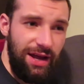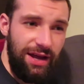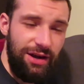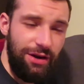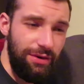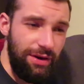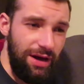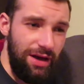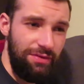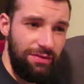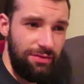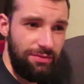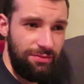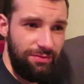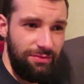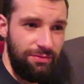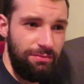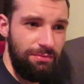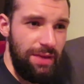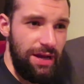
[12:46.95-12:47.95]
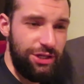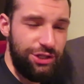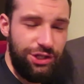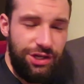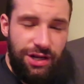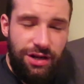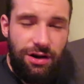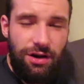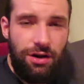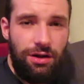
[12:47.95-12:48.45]
I know I haven't
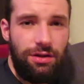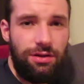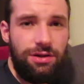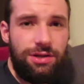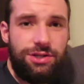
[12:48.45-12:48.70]
mentioned it at all.